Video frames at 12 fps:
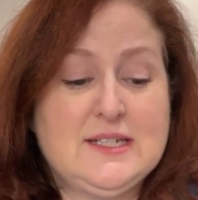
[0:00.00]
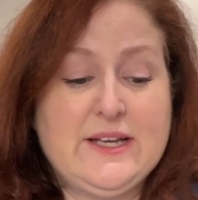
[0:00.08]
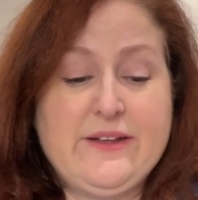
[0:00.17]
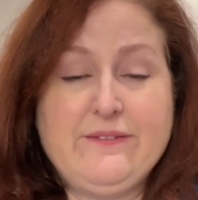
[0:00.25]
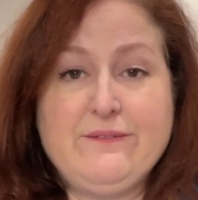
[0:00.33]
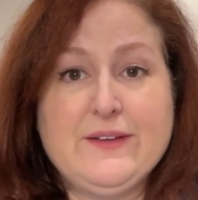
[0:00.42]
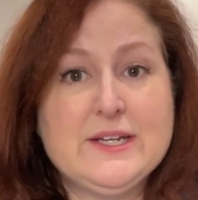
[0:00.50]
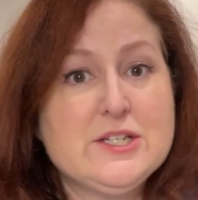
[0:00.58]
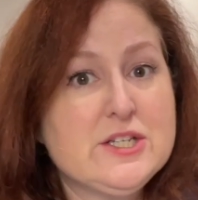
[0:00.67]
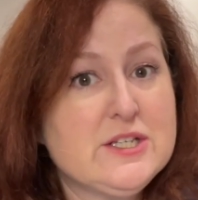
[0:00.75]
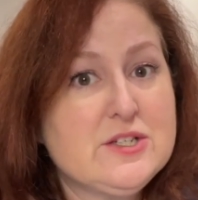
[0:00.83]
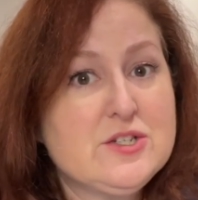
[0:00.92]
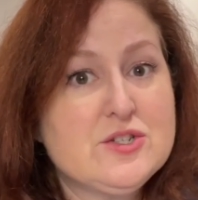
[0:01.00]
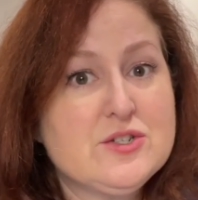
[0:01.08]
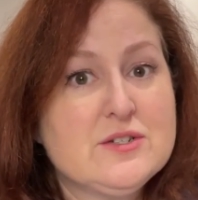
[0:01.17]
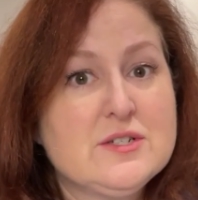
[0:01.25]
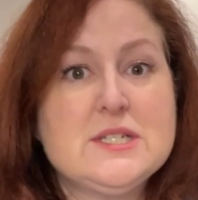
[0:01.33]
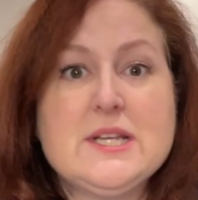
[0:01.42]
And vintage
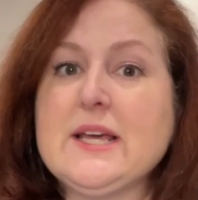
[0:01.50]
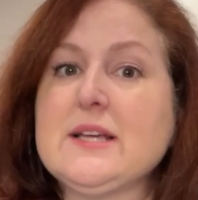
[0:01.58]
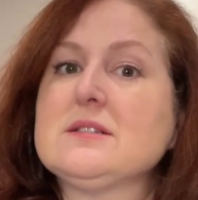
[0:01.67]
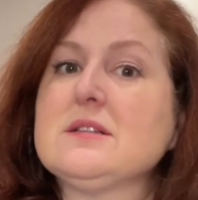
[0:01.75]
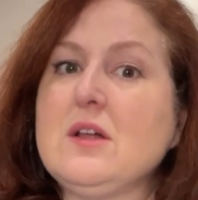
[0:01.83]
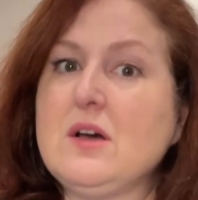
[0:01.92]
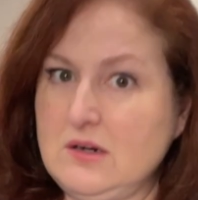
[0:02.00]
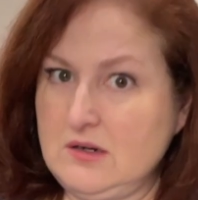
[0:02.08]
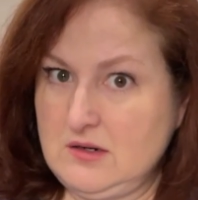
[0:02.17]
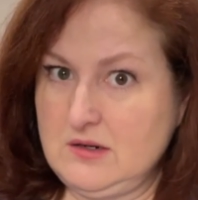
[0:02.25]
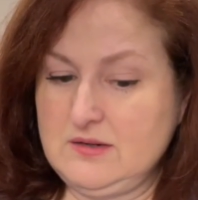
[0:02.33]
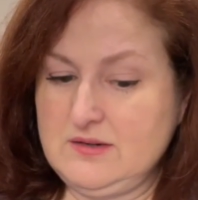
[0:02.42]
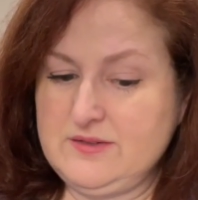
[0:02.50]
takes longer.